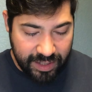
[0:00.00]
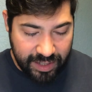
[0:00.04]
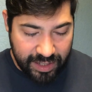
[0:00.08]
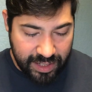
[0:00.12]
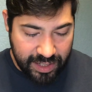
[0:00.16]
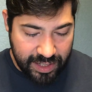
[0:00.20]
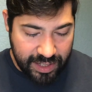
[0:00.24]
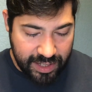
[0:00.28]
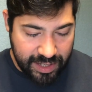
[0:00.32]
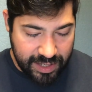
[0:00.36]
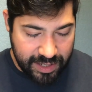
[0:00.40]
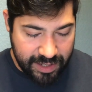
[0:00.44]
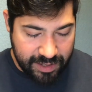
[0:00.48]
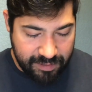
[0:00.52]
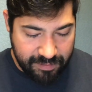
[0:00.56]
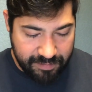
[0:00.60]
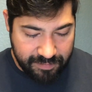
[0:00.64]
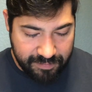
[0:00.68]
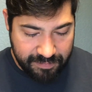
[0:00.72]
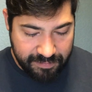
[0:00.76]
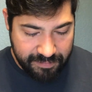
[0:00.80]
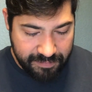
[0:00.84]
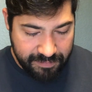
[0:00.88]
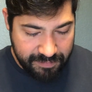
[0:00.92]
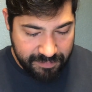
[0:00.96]

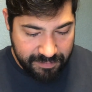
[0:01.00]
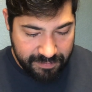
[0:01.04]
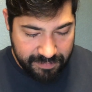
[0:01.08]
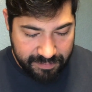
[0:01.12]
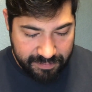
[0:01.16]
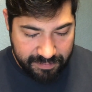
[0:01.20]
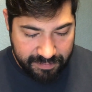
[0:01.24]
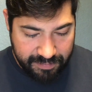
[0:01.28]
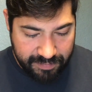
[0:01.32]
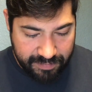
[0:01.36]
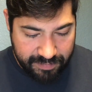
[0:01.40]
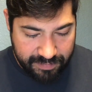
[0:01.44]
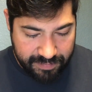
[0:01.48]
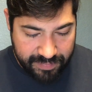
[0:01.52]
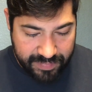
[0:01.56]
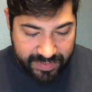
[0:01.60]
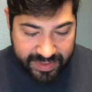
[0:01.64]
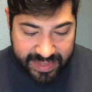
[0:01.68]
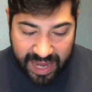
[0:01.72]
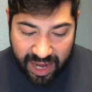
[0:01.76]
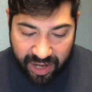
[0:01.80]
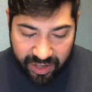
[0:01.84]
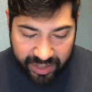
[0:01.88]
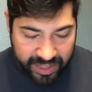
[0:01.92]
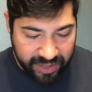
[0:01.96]

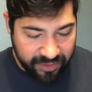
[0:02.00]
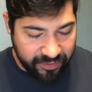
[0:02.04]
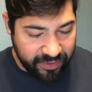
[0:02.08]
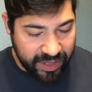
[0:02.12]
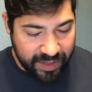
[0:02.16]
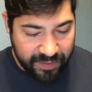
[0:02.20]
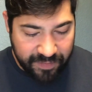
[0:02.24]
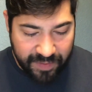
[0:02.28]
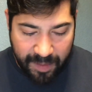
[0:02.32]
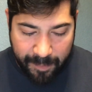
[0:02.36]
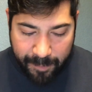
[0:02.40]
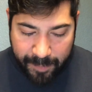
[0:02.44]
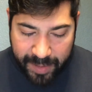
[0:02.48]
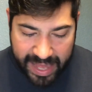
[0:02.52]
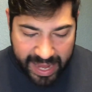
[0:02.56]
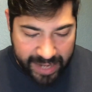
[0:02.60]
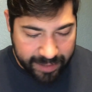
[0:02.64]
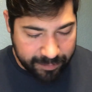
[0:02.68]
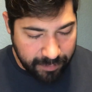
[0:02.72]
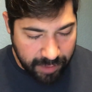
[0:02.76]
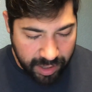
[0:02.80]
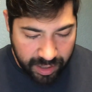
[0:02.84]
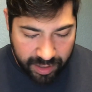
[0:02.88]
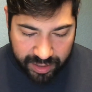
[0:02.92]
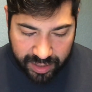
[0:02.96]
That'll get rid of the
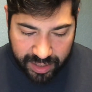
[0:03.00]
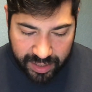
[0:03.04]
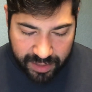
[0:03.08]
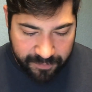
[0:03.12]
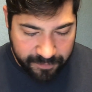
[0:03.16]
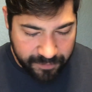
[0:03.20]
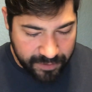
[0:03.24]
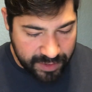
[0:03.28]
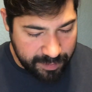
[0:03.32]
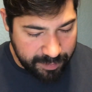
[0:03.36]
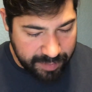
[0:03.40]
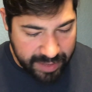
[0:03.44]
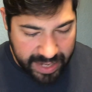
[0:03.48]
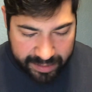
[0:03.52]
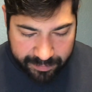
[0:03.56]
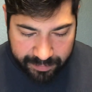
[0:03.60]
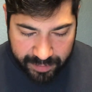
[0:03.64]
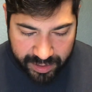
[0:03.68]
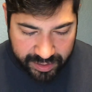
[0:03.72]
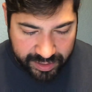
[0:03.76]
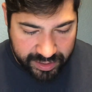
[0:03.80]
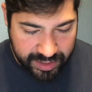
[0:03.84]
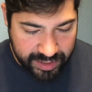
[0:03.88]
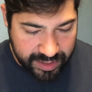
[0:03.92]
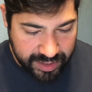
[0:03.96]
black market for the black
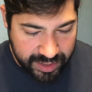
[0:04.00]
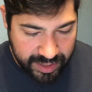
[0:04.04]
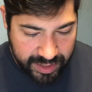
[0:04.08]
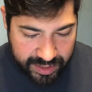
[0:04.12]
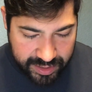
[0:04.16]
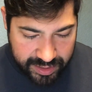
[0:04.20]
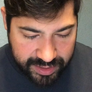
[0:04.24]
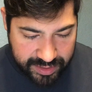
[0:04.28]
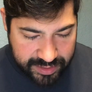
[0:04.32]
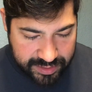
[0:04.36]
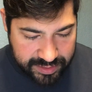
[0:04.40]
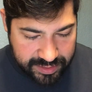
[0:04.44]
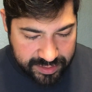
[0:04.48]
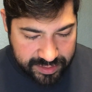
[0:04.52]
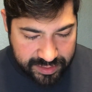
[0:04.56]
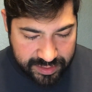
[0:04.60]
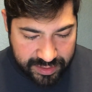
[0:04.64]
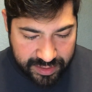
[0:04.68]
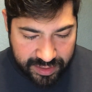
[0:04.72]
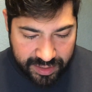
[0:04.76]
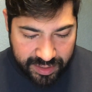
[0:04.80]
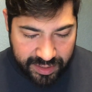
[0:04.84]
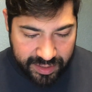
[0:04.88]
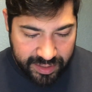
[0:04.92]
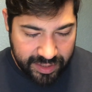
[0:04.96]
market keys.
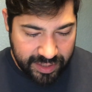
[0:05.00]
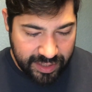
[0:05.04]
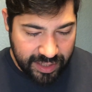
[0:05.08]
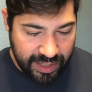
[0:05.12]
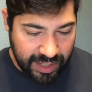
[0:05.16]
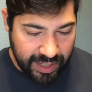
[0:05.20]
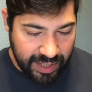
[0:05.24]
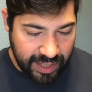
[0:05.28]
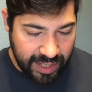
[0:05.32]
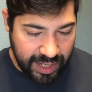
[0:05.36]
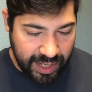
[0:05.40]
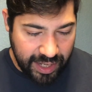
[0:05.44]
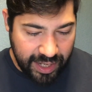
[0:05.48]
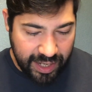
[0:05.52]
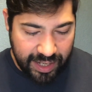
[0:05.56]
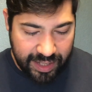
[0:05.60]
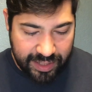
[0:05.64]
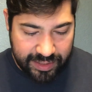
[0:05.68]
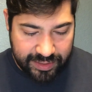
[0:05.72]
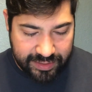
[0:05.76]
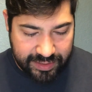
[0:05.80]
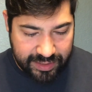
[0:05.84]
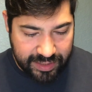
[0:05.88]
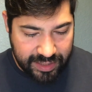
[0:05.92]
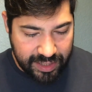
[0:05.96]

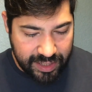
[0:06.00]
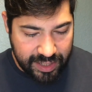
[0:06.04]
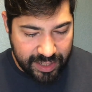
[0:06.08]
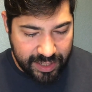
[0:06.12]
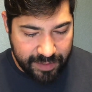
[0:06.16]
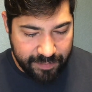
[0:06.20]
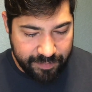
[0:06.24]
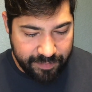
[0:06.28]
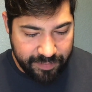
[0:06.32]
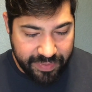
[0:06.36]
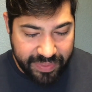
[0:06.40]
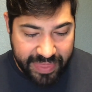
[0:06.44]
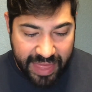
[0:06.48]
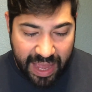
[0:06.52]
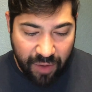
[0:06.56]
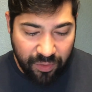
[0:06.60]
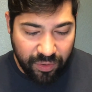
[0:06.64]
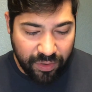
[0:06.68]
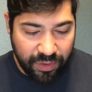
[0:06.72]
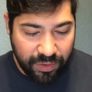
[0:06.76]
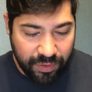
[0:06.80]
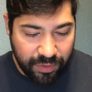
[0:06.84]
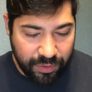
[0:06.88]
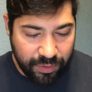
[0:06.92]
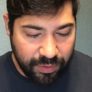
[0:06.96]
And that
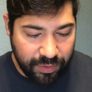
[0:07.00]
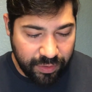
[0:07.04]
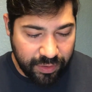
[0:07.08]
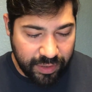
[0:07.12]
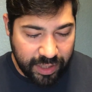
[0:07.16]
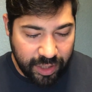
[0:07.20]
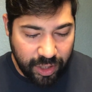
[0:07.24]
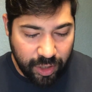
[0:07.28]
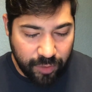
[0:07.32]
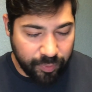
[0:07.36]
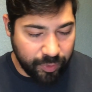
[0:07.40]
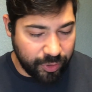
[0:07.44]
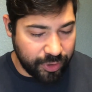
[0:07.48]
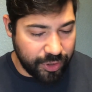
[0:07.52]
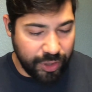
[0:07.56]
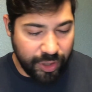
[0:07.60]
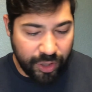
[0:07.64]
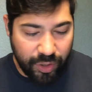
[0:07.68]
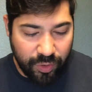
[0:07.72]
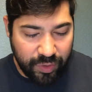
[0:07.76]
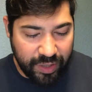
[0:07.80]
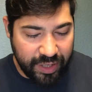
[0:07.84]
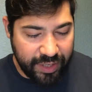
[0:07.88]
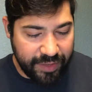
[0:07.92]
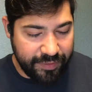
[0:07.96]
will help. Or you
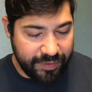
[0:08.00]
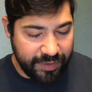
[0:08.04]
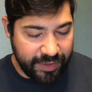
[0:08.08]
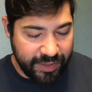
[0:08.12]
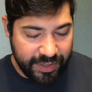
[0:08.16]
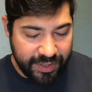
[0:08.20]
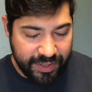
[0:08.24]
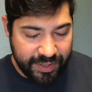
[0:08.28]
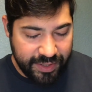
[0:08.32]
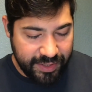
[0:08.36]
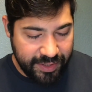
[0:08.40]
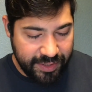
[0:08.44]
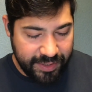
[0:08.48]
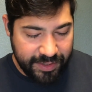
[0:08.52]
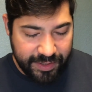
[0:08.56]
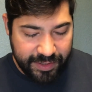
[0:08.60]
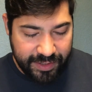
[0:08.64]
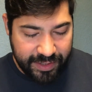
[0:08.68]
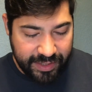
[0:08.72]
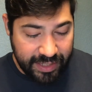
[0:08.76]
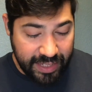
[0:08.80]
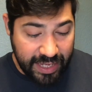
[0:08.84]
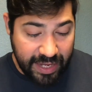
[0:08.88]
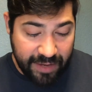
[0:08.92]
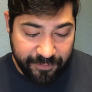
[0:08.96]
know what?
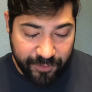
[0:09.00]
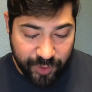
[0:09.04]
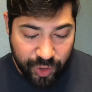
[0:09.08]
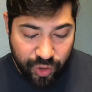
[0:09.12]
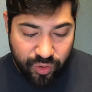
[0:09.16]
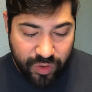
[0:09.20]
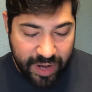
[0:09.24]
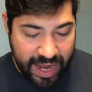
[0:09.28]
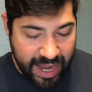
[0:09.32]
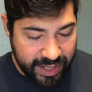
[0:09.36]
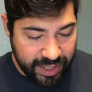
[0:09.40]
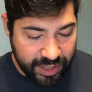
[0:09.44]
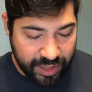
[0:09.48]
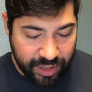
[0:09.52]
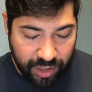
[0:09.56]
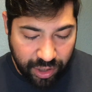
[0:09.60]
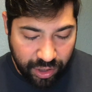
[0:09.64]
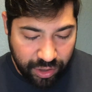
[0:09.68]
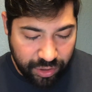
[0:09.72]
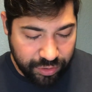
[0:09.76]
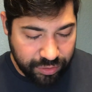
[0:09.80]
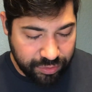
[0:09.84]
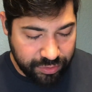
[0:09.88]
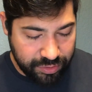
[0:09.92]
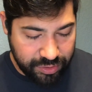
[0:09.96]
If you added
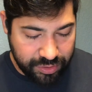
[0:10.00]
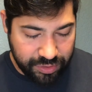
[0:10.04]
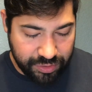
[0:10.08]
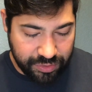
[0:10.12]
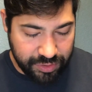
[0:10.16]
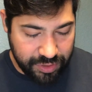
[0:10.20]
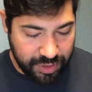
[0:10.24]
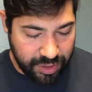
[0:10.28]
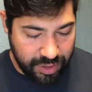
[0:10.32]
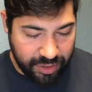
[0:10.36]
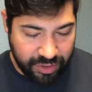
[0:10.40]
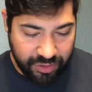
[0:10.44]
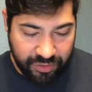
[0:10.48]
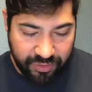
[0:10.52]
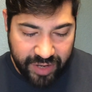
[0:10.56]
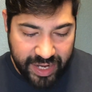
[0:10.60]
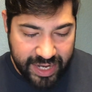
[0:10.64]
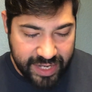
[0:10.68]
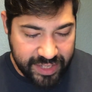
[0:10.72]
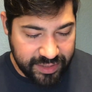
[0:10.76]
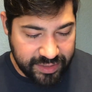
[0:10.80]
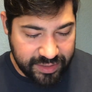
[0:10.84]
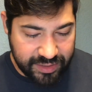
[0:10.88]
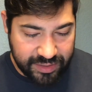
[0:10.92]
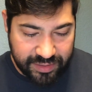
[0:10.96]
gold to your
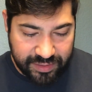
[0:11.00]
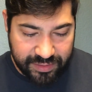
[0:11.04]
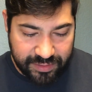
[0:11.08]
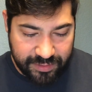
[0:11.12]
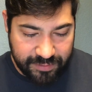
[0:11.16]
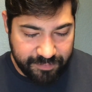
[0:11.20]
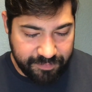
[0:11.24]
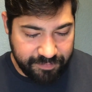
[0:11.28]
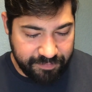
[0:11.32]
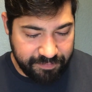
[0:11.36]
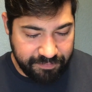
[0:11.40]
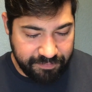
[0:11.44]
crates,